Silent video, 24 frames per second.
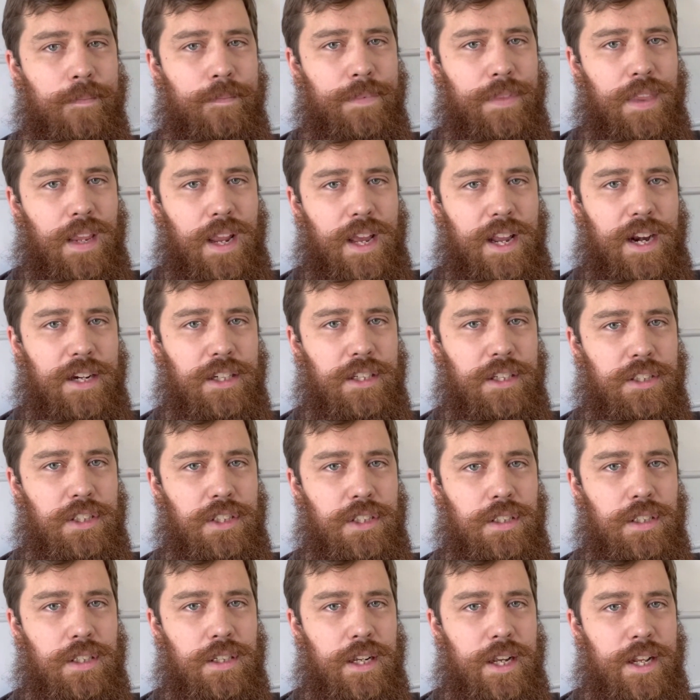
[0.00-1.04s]
And
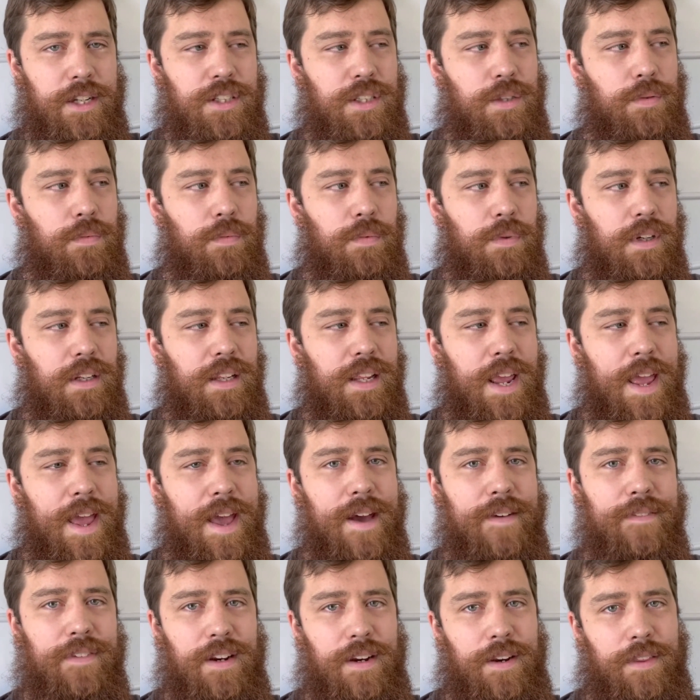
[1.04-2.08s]
it's really
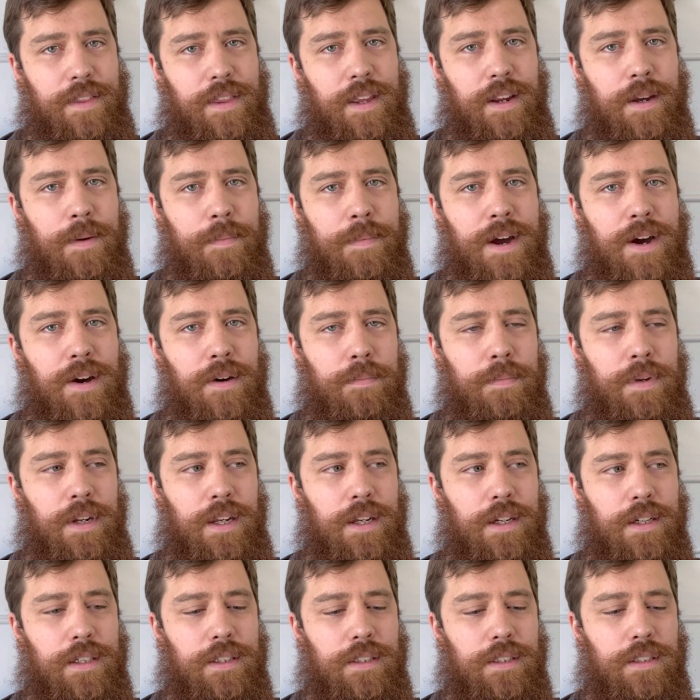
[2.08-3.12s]
heavy to think about,
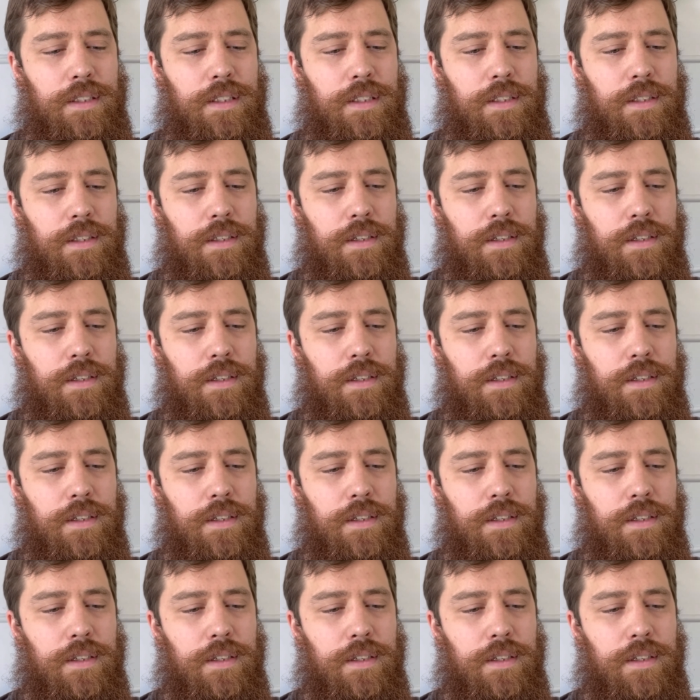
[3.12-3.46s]
because